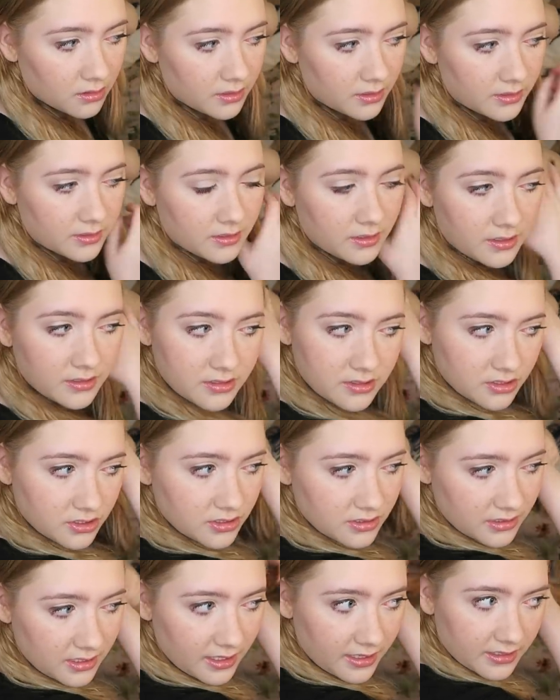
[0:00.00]
I guess
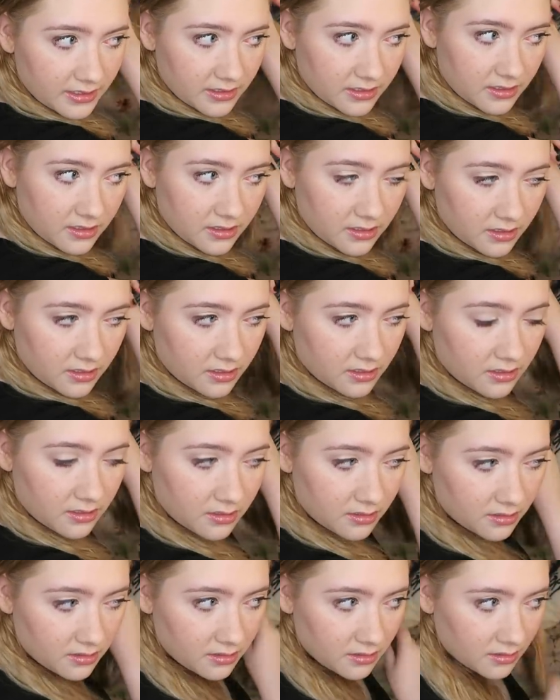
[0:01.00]
just kind of
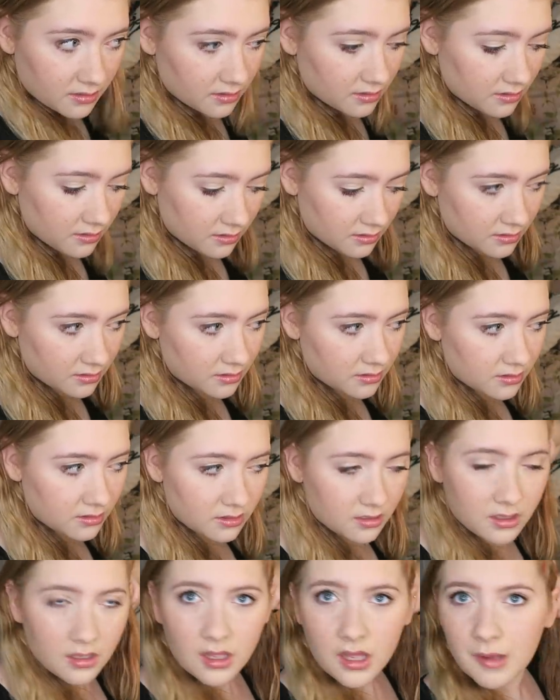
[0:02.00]

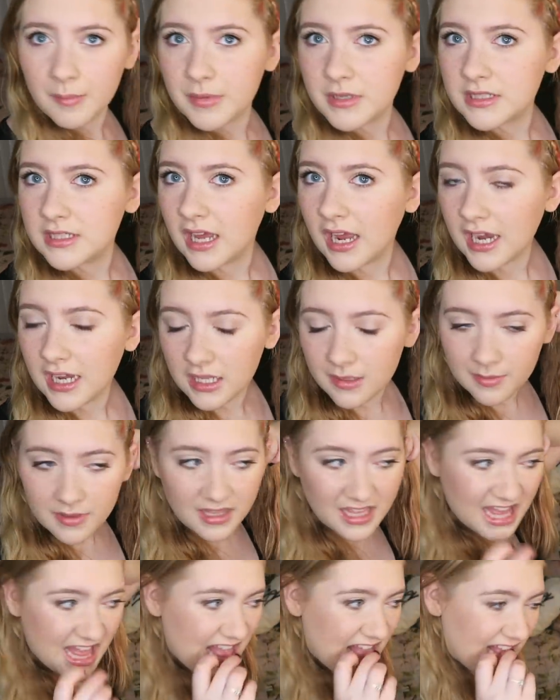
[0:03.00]
up a tiny
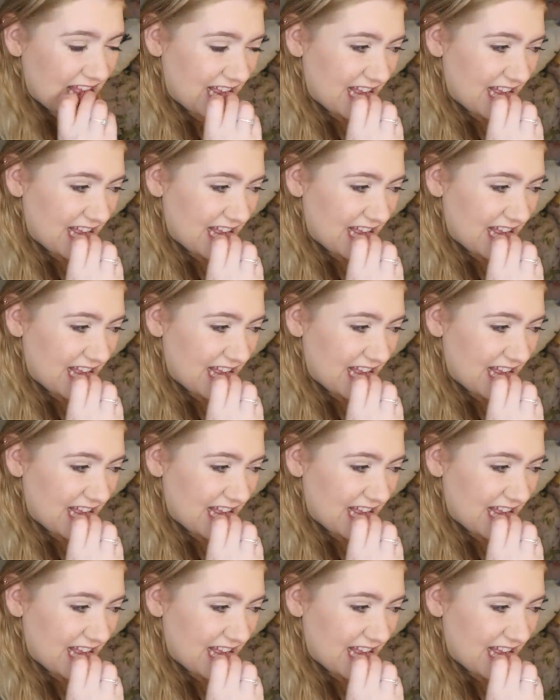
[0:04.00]
bit.